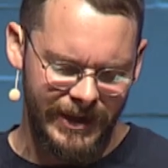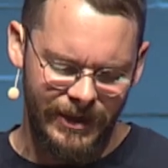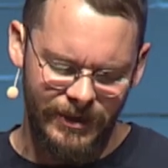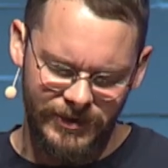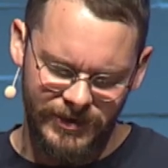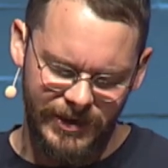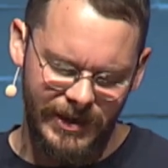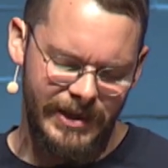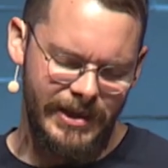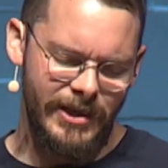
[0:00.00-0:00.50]

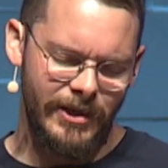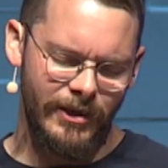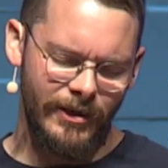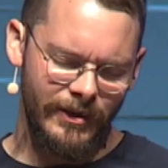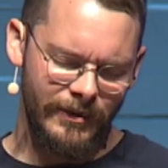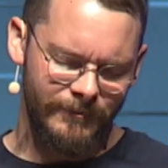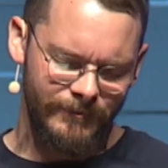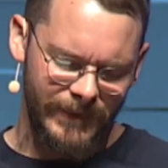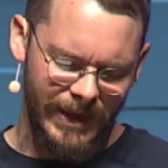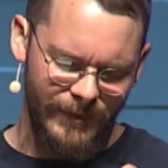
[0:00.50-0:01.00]
ears to
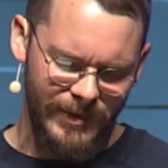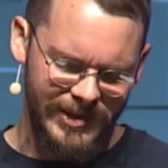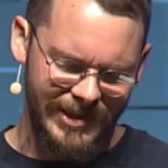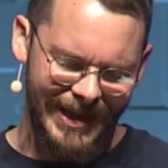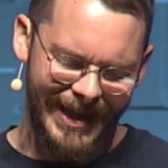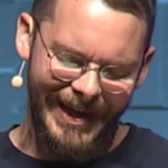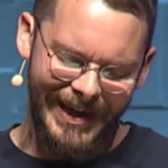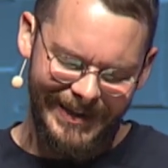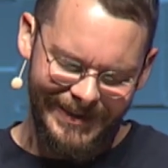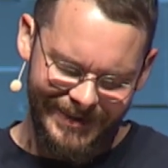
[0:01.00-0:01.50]
hear, give us
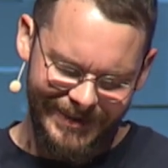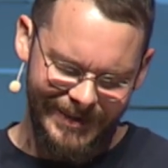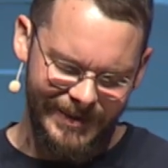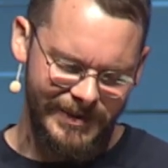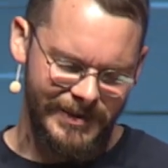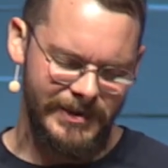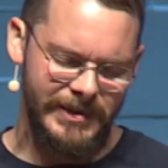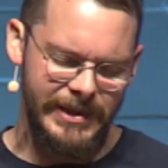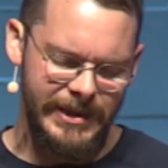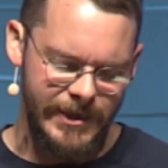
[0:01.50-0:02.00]
eyes to
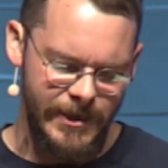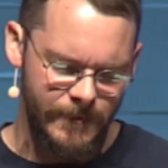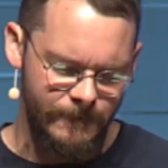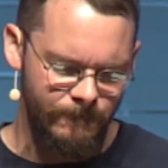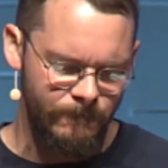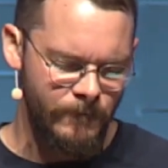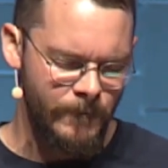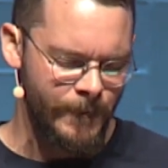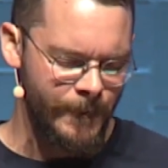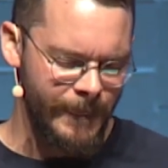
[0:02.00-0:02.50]
see,
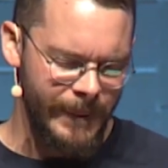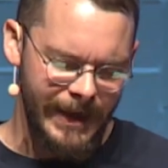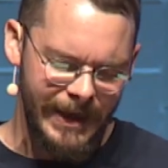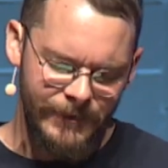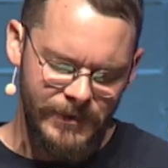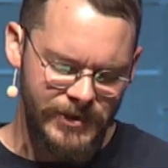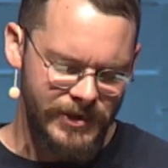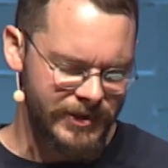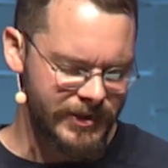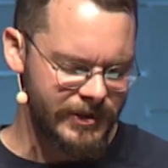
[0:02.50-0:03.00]

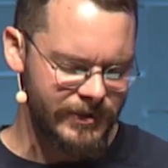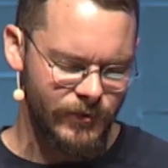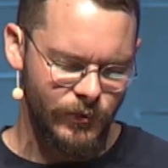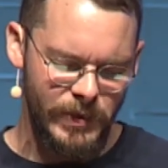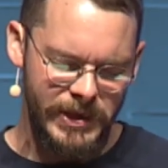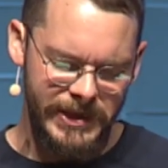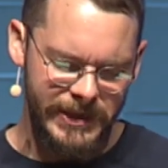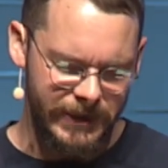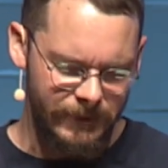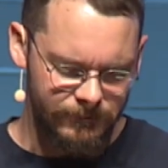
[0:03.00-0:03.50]
even just this
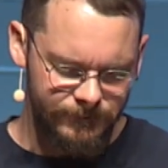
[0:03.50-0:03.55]
week.